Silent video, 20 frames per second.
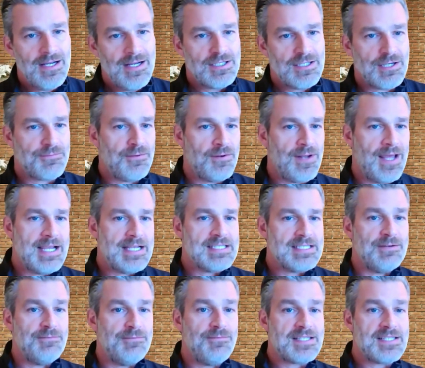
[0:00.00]
Chick-fil-A
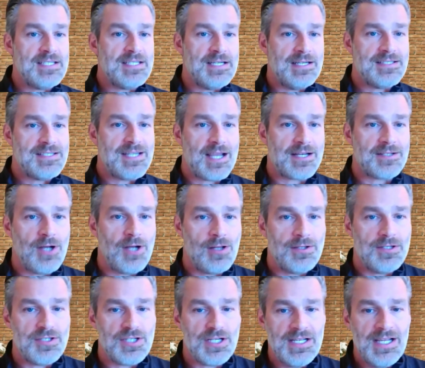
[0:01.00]
is investing in
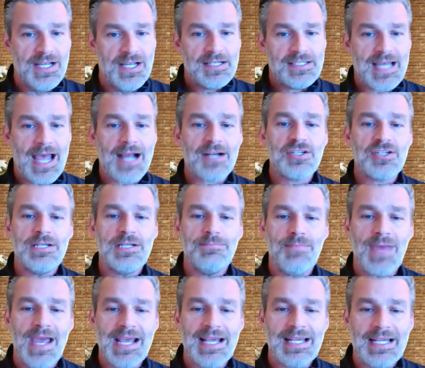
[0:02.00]
technology to actually
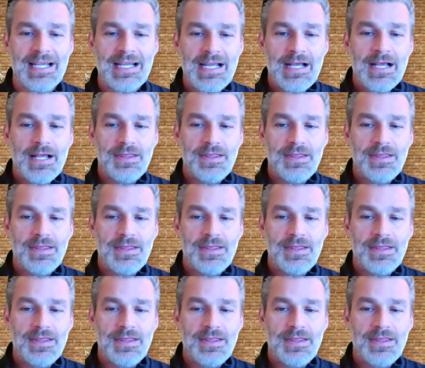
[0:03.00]
make